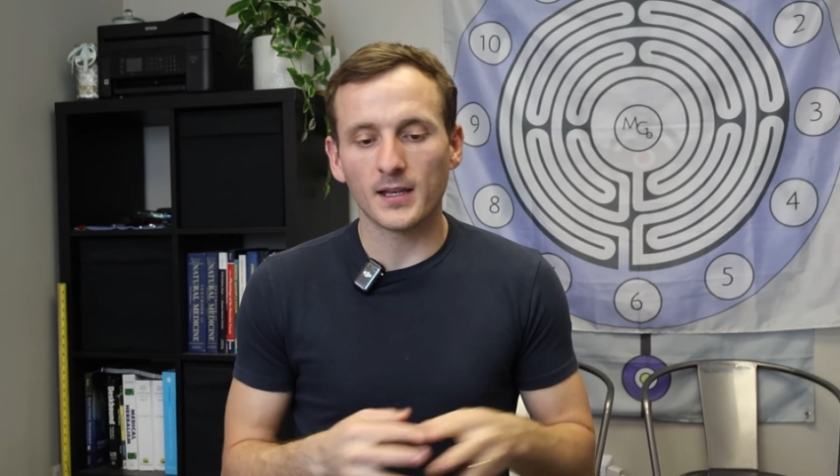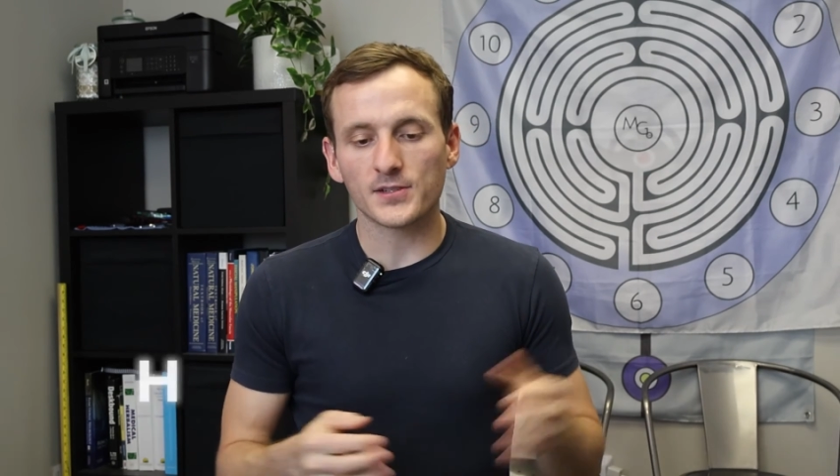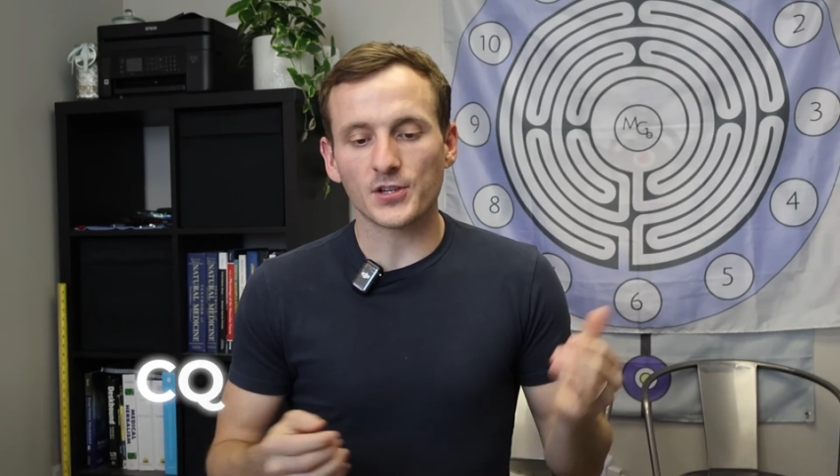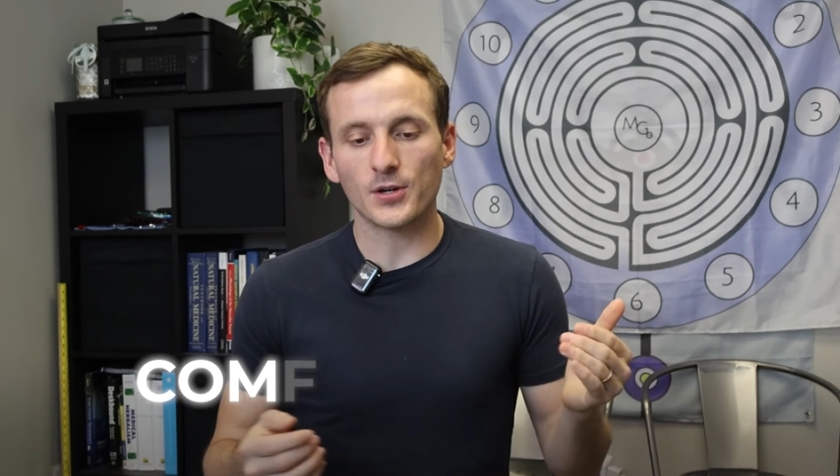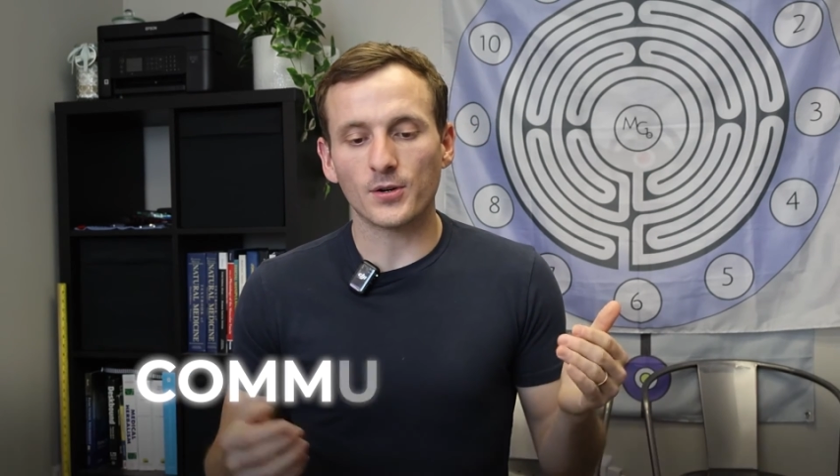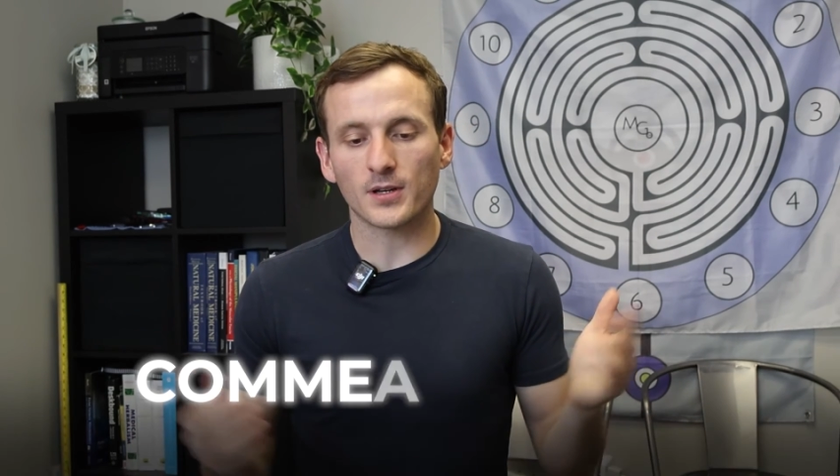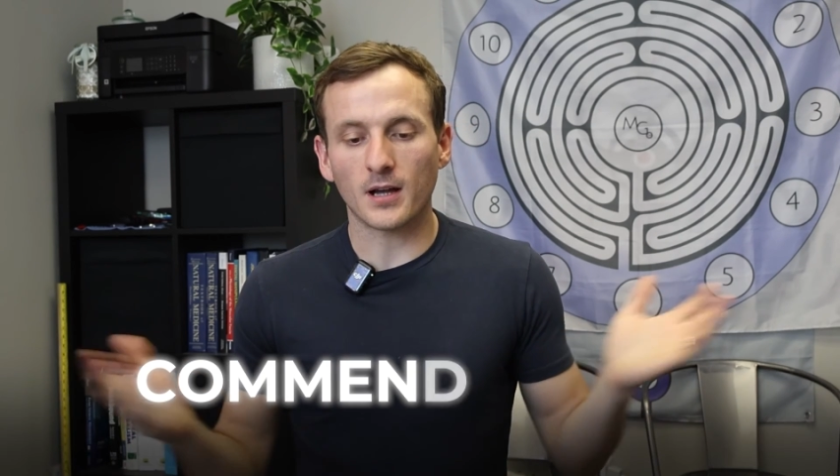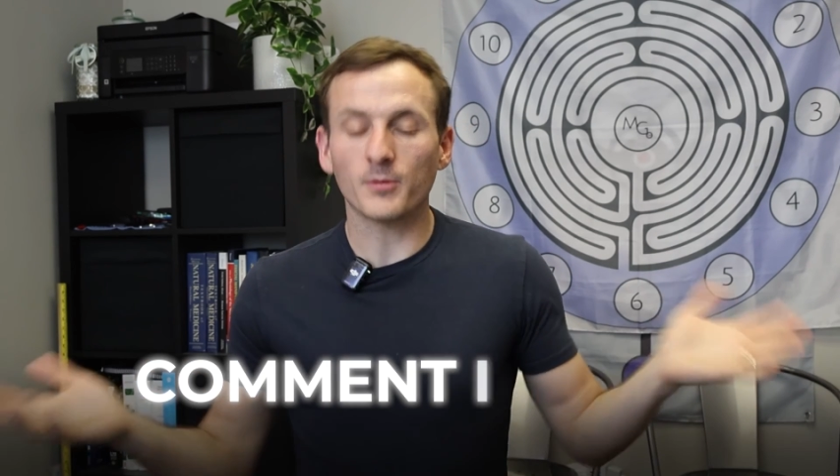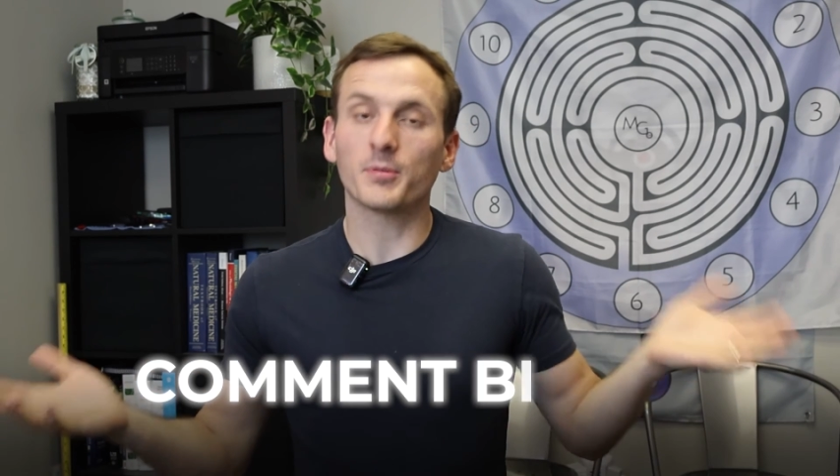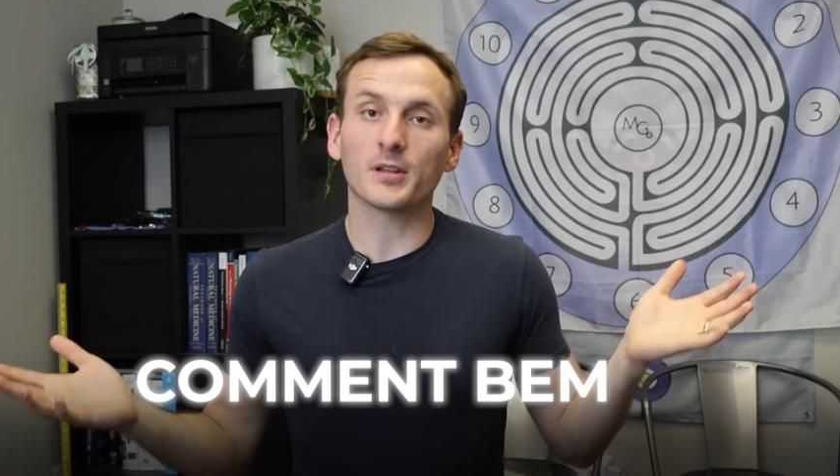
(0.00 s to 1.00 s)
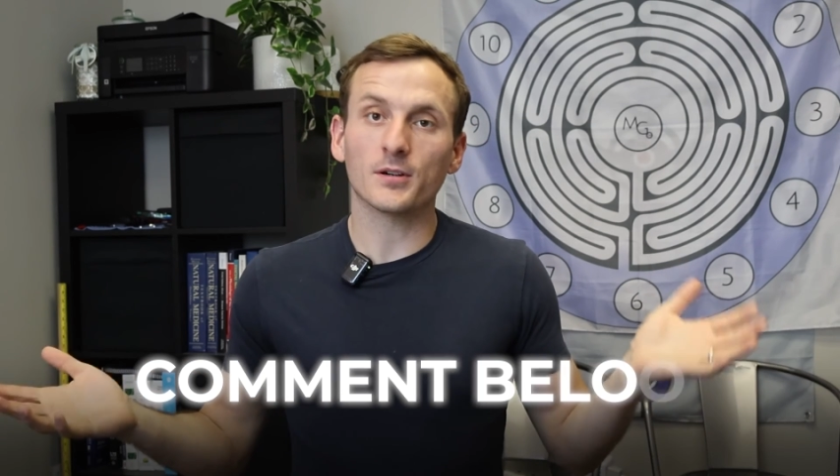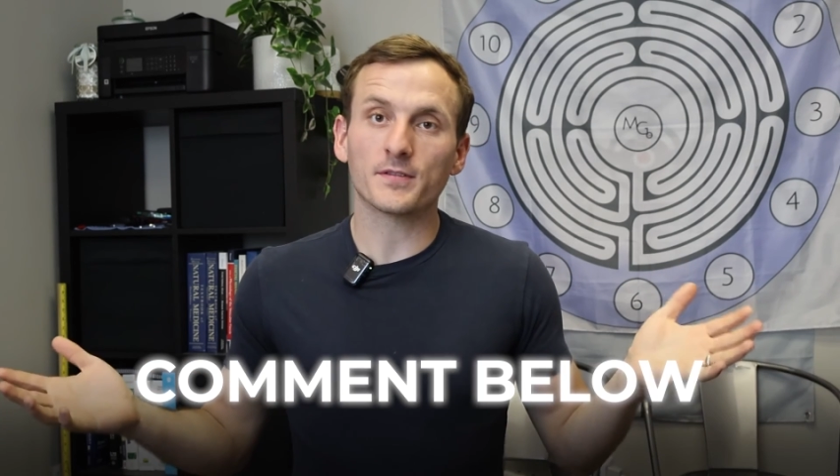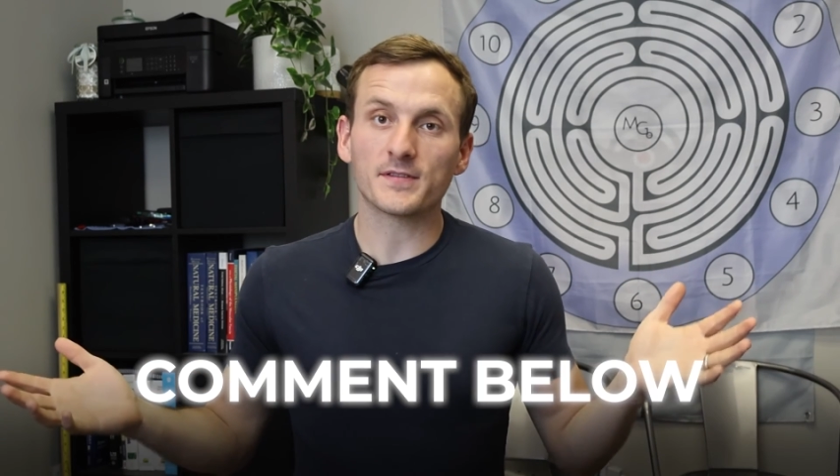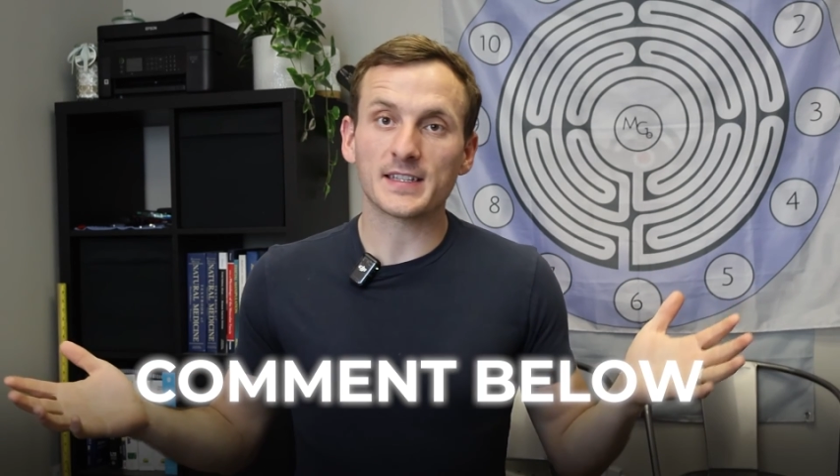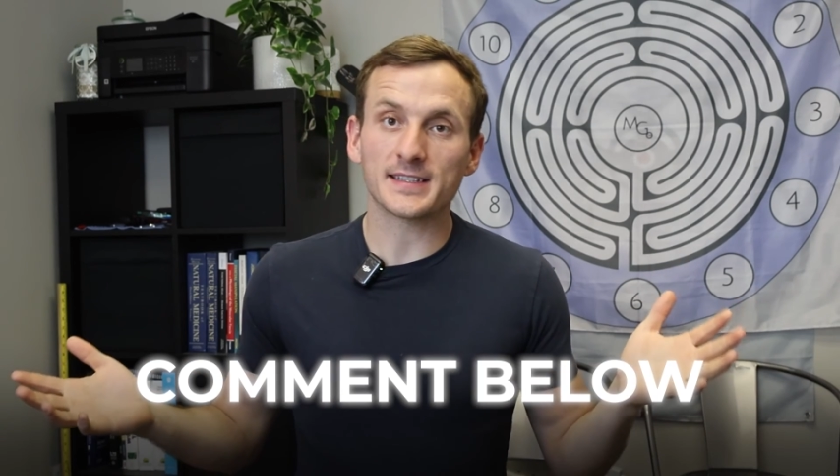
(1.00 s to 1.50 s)
So comment below
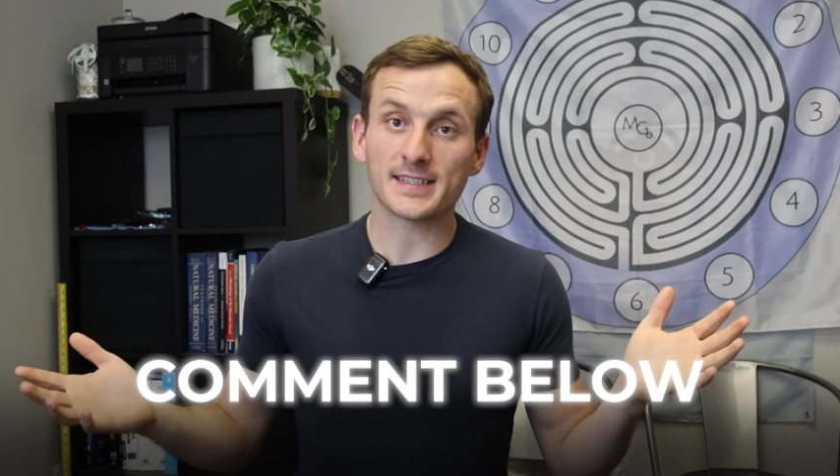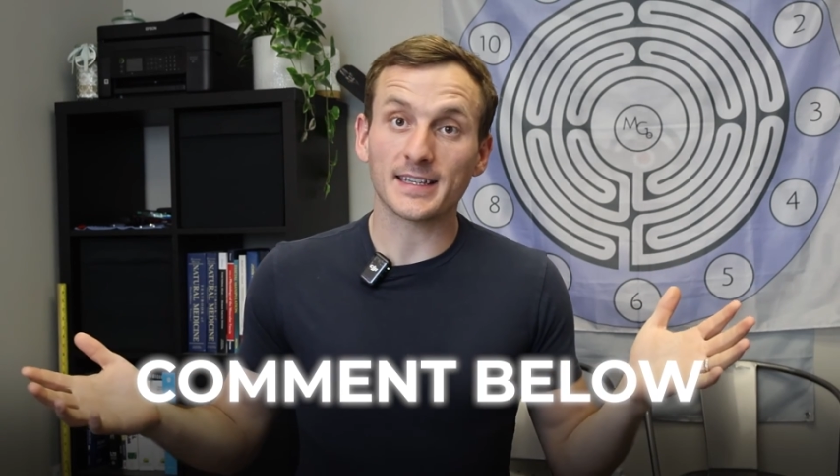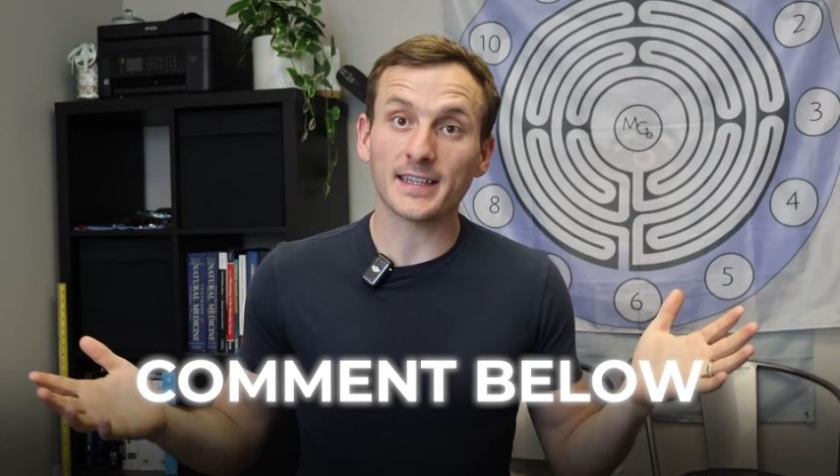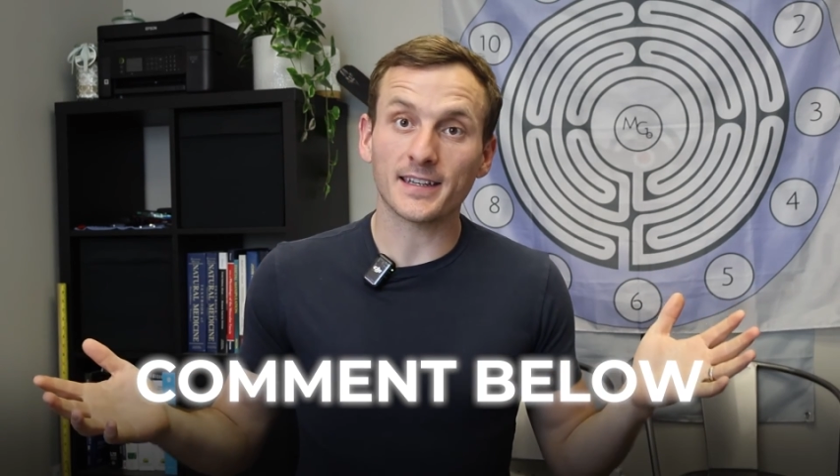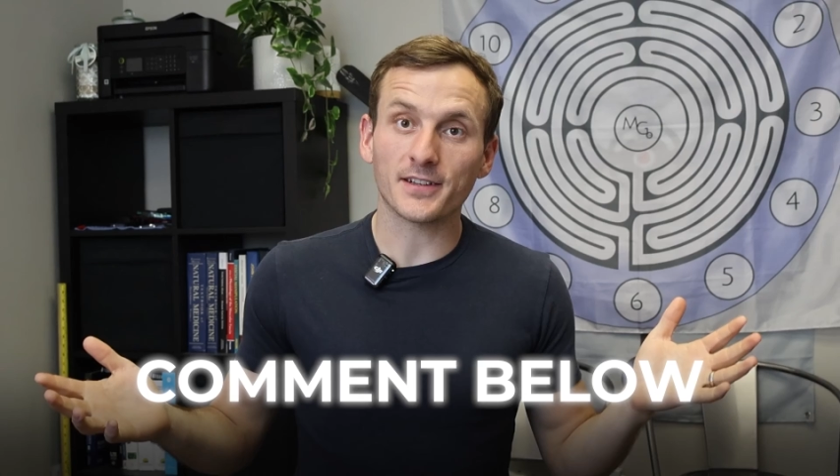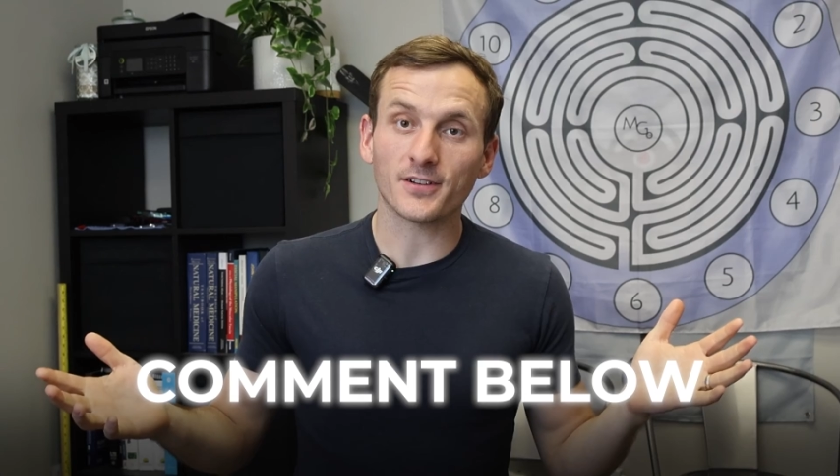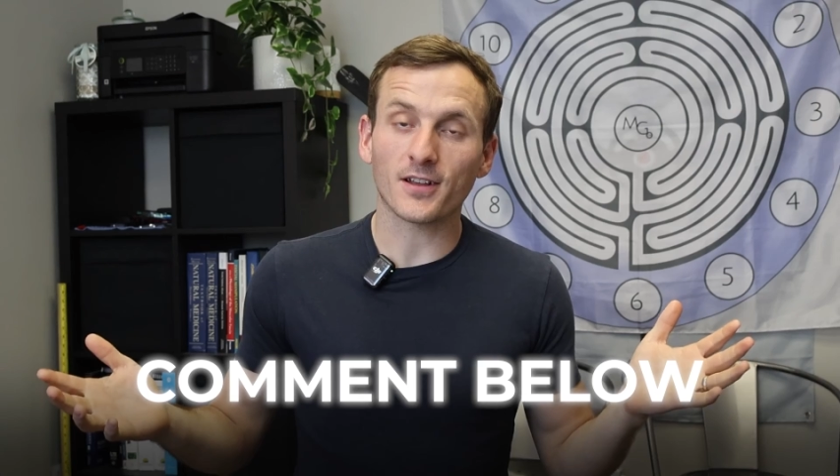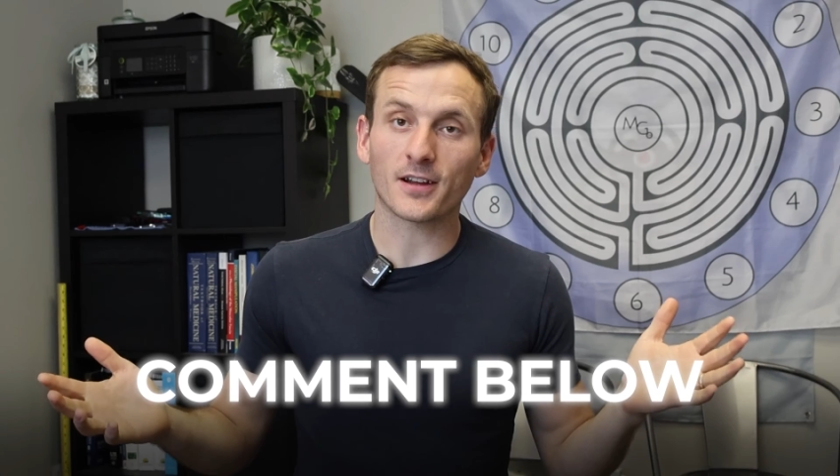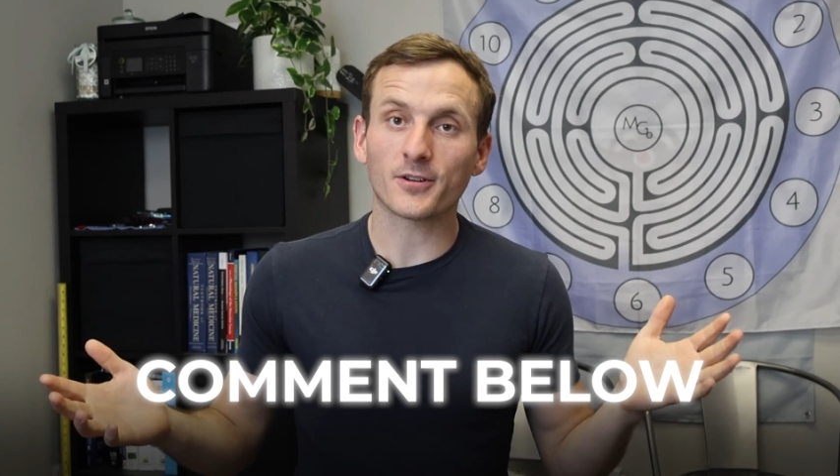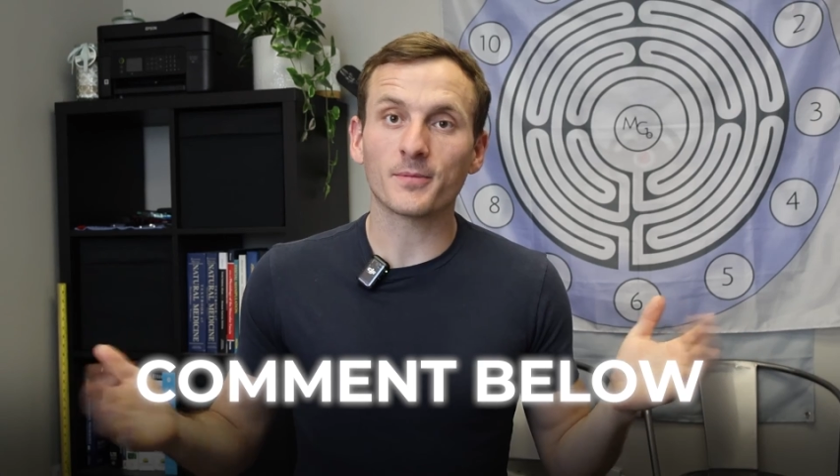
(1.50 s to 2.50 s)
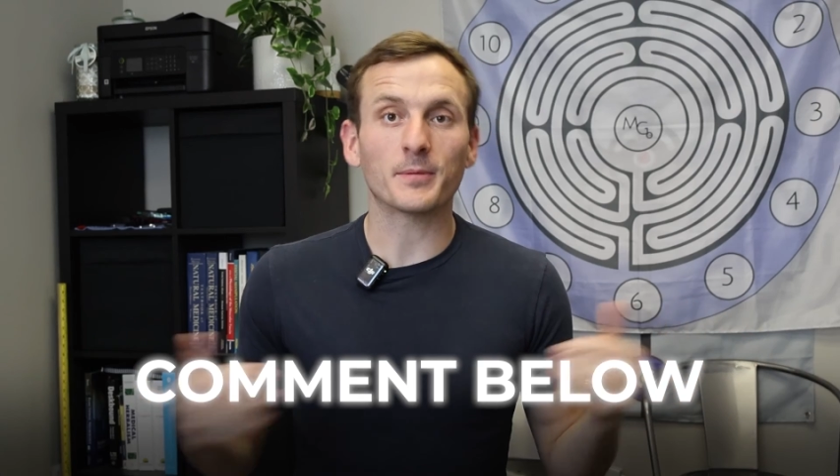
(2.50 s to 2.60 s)
if you've seen Zyn in your locker room.